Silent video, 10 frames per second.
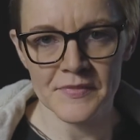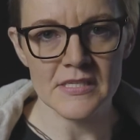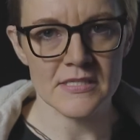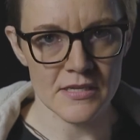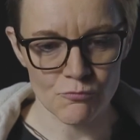
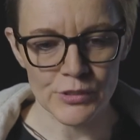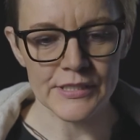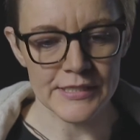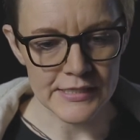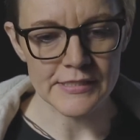This thing
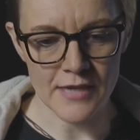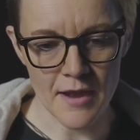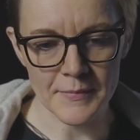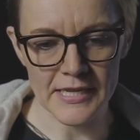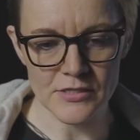really
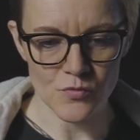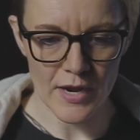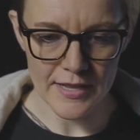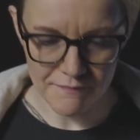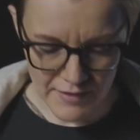dominates
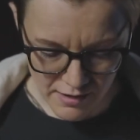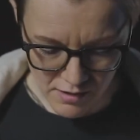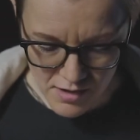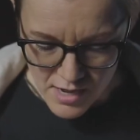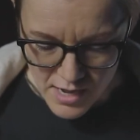right in
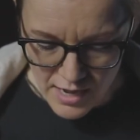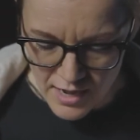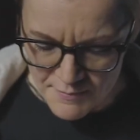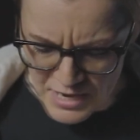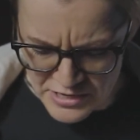there.
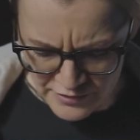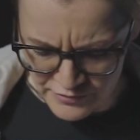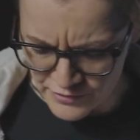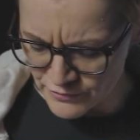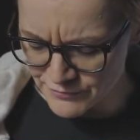
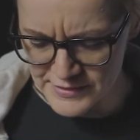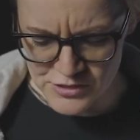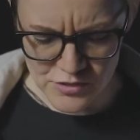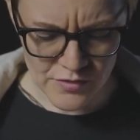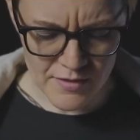Another
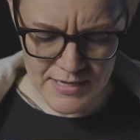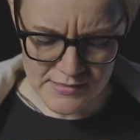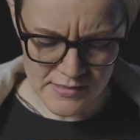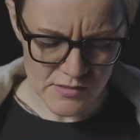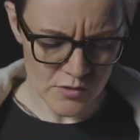feature that
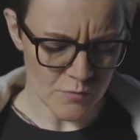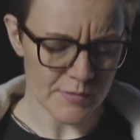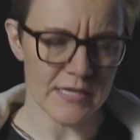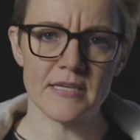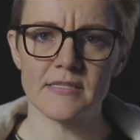makes it dope
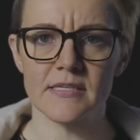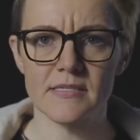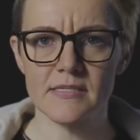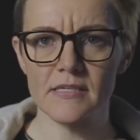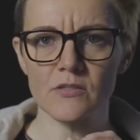is
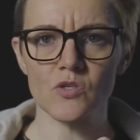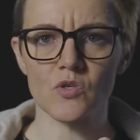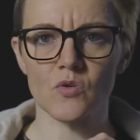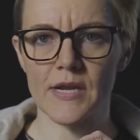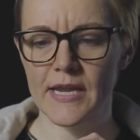this tilt
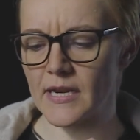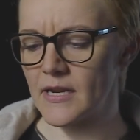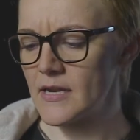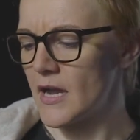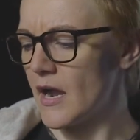screen.
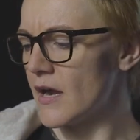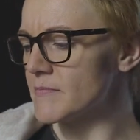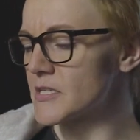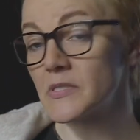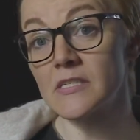
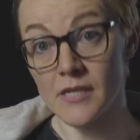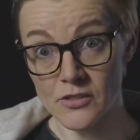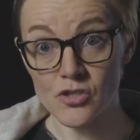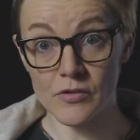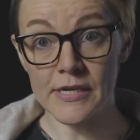So it's a
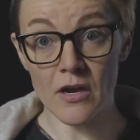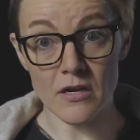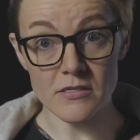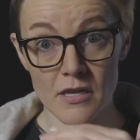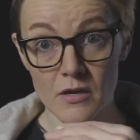touch screen
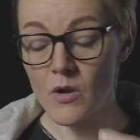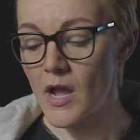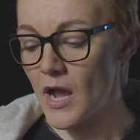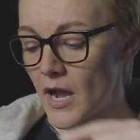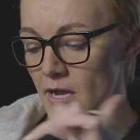also,
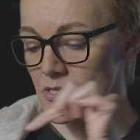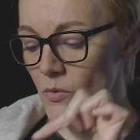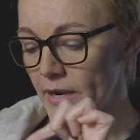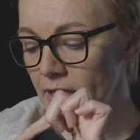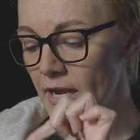so
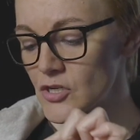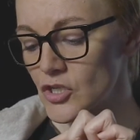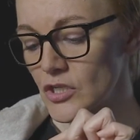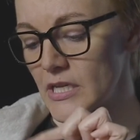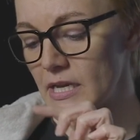I can
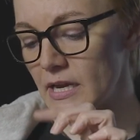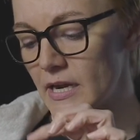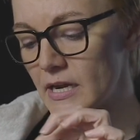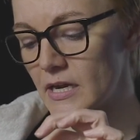actually